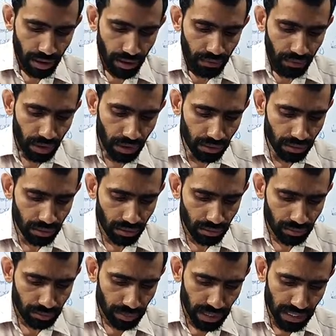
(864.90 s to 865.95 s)

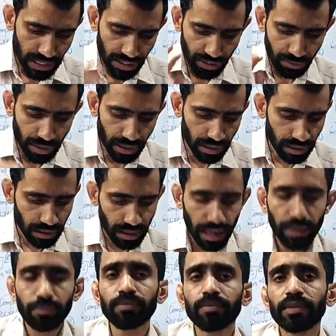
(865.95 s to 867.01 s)
Now please remember, I
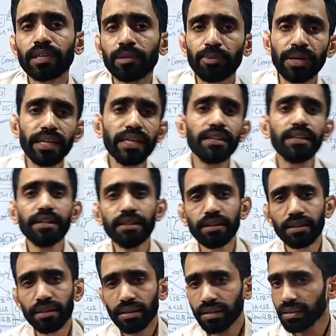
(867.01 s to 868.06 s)
am repeating
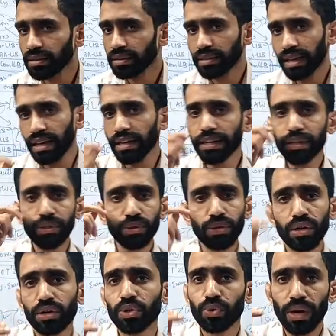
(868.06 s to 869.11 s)
it, telling it to
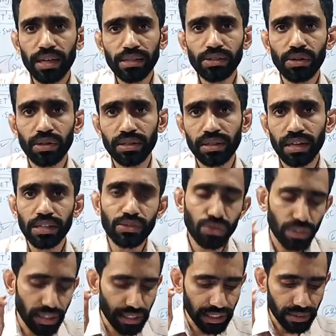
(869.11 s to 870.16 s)
twice or thrice so
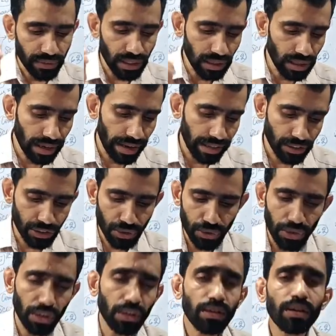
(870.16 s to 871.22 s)
that it will etch to
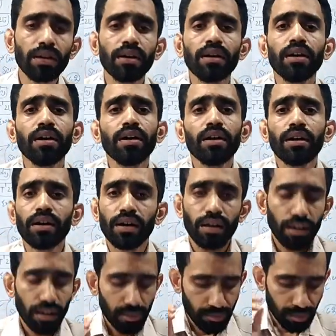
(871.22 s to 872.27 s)
your
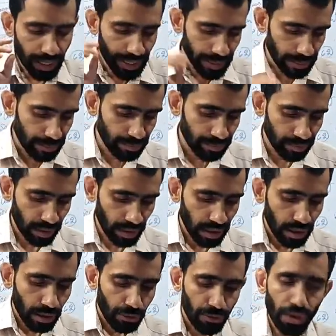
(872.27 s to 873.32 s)
mind.
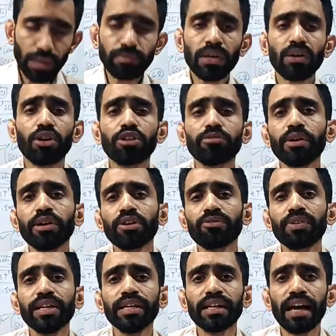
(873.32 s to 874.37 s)
From the Government of
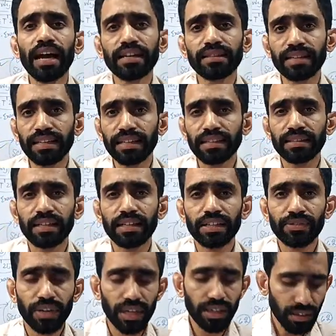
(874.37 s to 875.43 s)
India Act
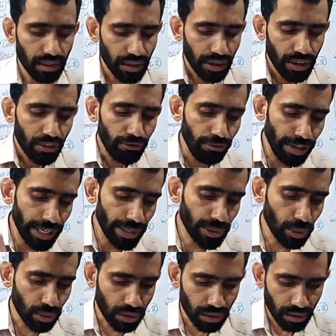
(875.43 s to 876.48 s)
1935, we
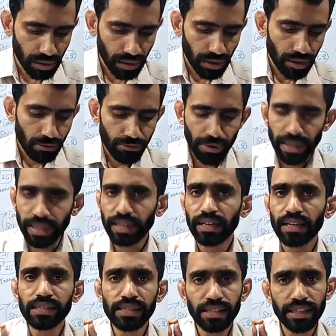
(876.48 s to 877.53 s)
took
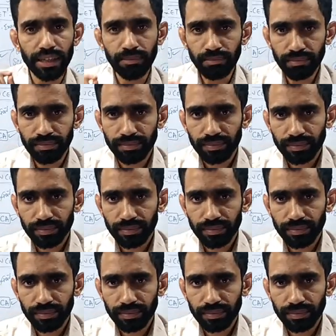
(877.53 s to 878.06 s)
federal scheme,